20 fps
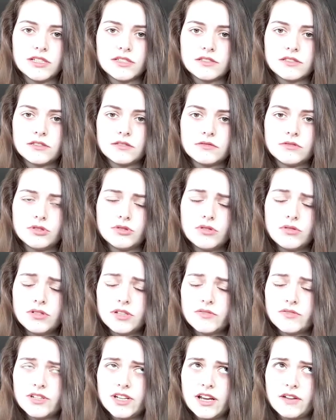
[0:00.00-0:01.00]
listen. You don't
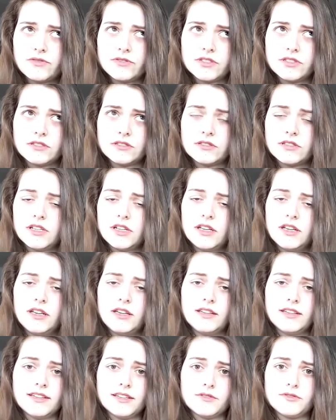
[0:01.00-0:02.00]
even have to
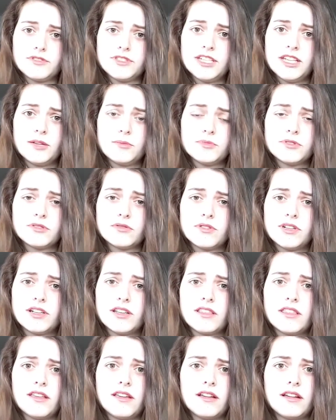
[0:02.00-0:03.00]
give tips or
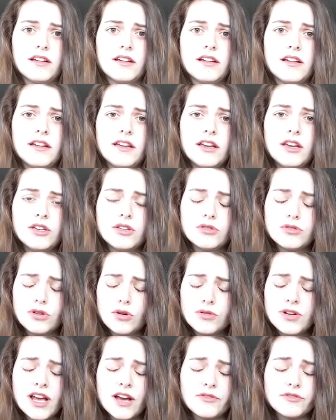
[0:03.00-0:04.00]
anything. You
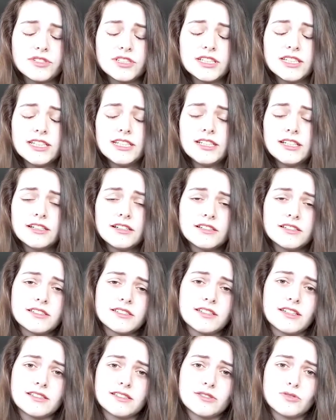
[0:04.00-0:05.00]
don't have to heal us.
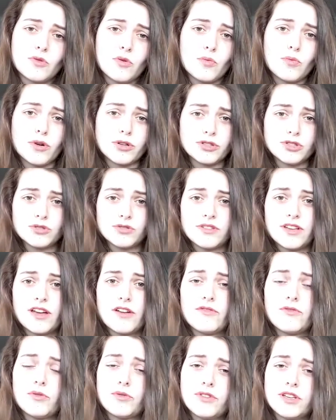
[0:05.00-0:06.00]
That's not what you're
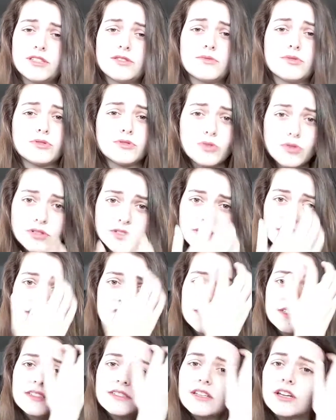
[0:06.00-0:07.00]
there for. That's what
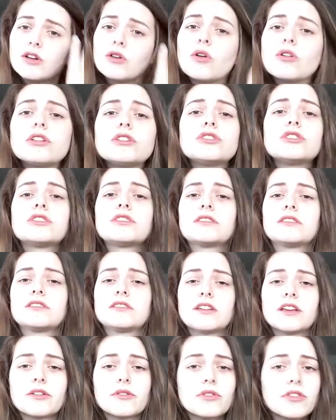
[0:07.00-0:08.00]
doctors and psychologists and
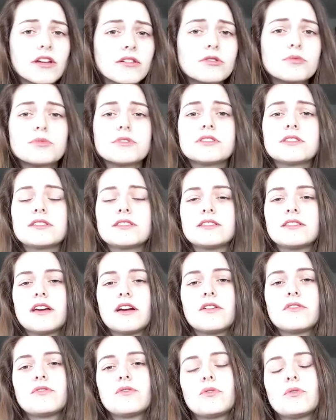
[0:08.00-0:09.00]
psychotherapists are
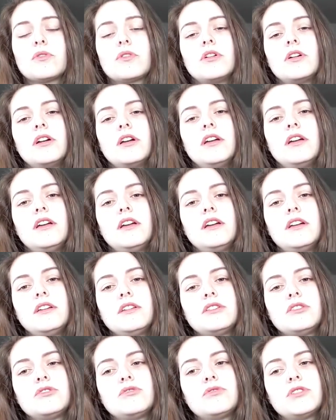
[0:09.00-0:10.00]
there for.
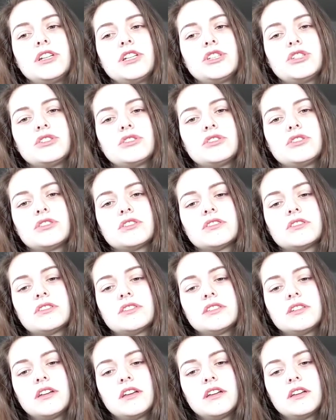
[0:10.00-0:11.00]
You really should
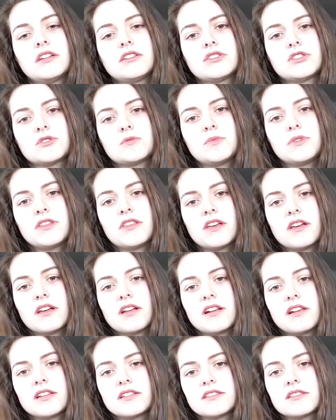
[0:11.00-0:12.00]
just be there
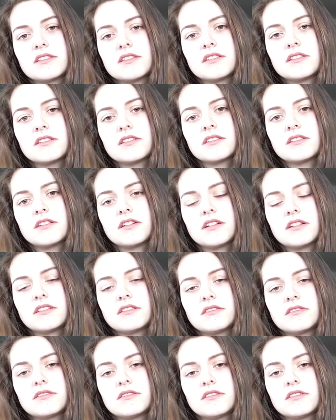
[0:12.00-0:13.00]
and listen.
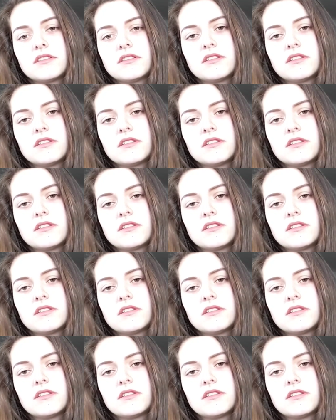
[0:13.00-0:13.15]
And